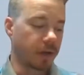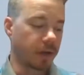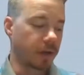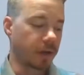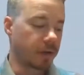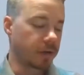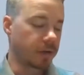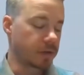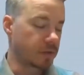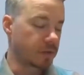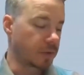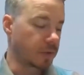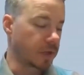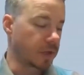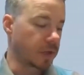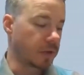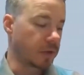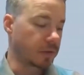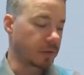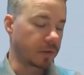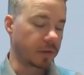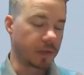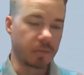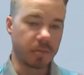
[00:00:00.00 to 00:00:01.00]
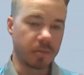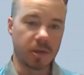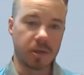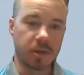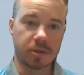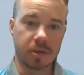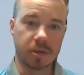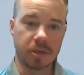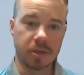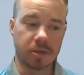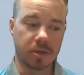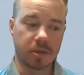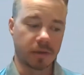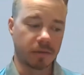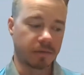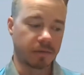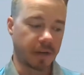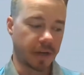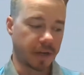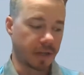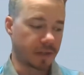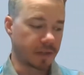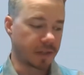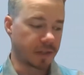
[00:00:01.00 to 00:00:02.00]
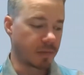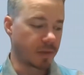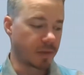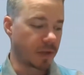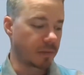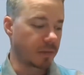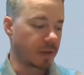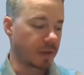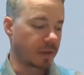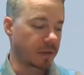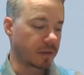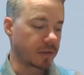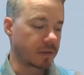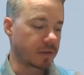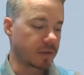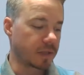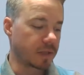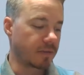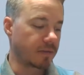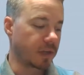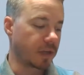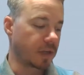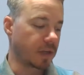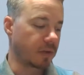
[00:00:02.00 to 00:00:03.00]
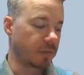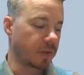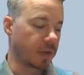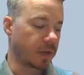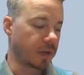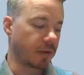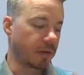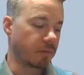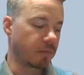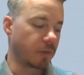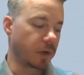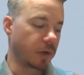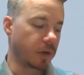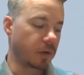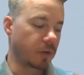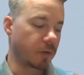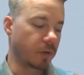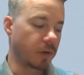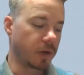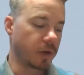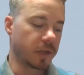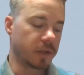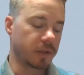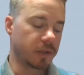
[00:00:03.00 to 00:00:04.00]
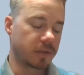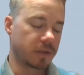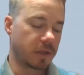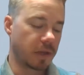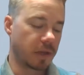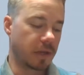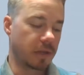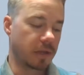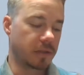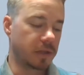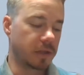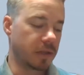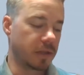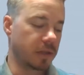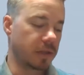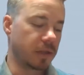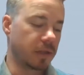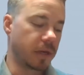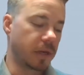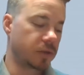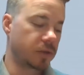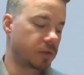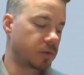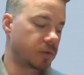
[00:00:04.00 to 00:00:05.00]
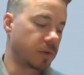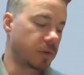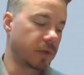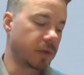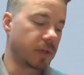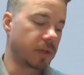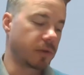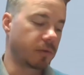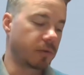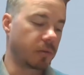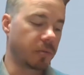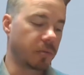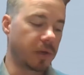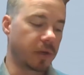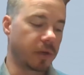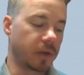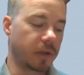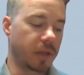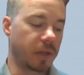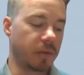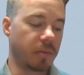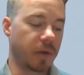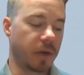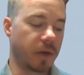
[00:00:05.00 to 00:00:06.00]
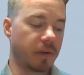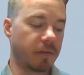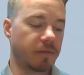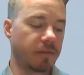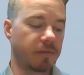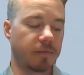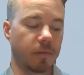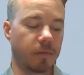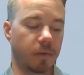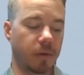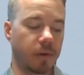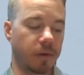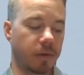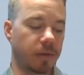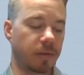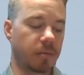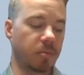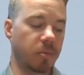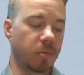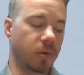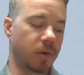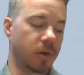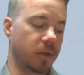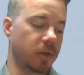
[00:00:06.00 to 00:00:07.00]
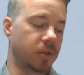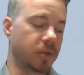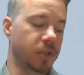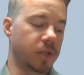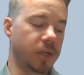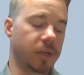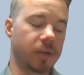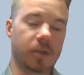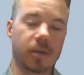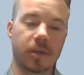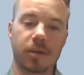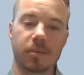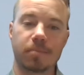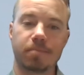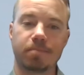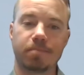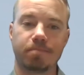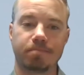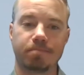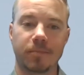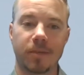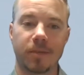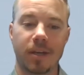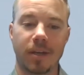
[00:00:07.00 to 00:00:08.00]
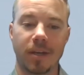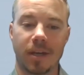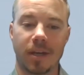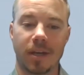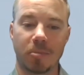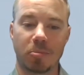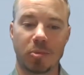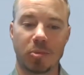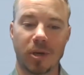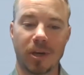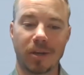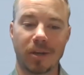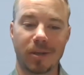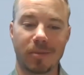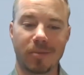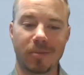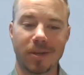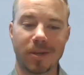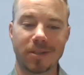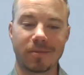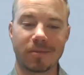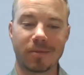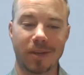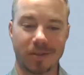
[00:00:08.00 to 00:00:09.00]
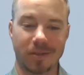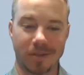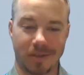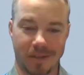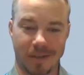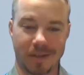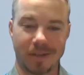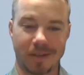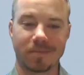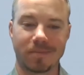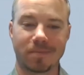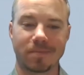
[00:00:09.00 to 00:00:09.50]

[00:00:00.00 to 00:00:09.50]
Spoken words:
Honor. Just want to note that the Administration and Finance Committee met this evening, and we have one ordinance, 18-20, that will be on the May 4th board agenda. And Bradley, best of luck to you.